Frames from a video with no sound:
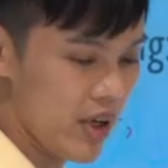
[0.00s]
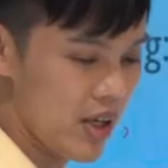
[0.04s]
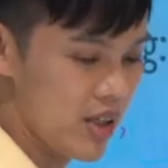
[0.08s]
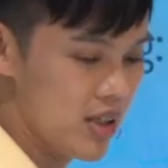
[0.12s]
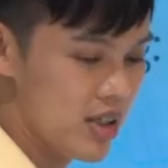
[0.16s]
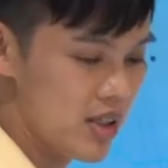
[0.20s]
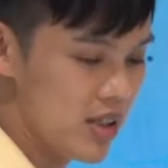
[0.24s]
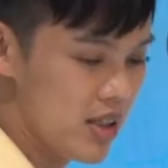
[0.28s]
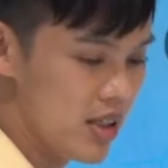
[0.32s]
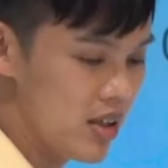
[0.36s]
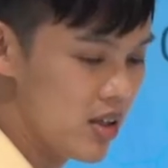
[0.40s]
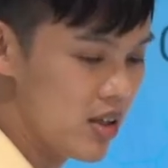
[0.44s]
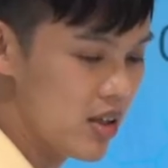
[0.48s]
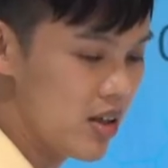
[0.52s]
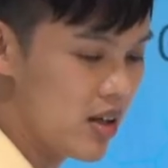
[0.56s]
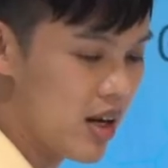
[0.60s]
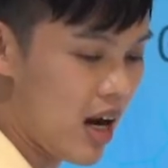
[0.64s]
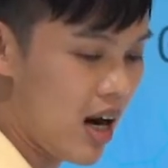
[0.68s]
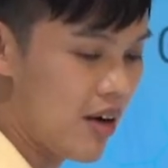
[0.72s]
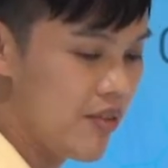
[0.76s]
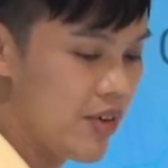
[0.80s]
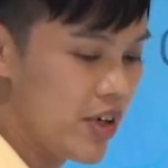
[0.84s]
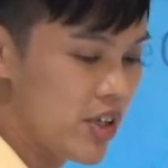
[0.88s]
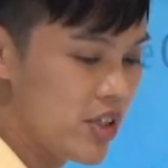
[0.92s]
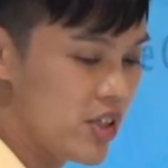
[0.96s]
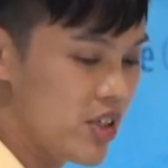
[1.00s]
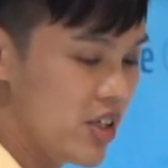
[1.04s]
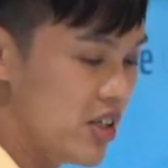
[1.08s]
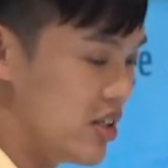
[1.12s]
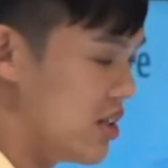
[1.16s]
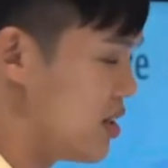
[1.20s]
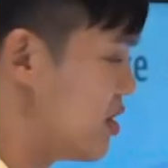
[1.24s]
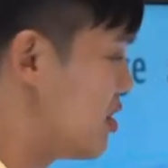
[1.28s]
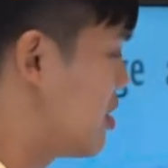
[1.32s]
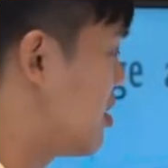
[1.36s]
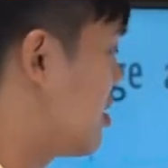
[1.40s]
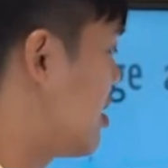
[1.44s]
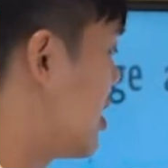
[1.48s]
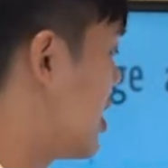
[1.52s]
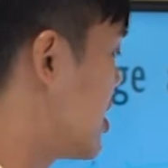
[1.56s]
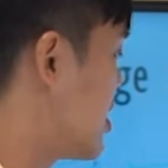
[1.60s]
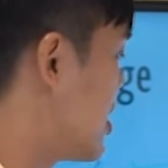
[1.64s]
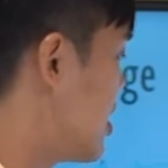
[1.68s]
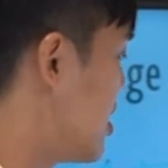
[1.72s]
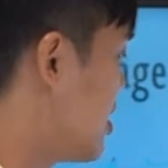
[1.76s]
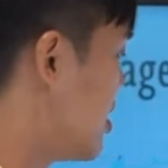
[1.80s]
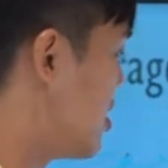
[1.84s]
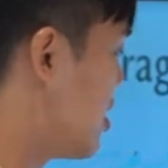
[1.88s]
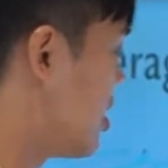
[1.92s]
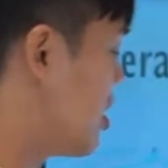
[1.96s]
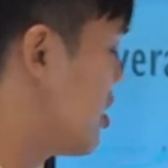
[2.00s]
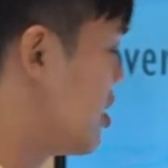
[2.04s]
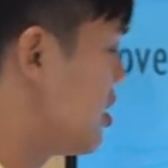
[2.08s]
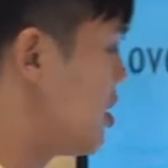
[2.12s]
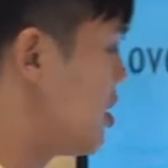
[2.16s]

stakeholders can better understand the results.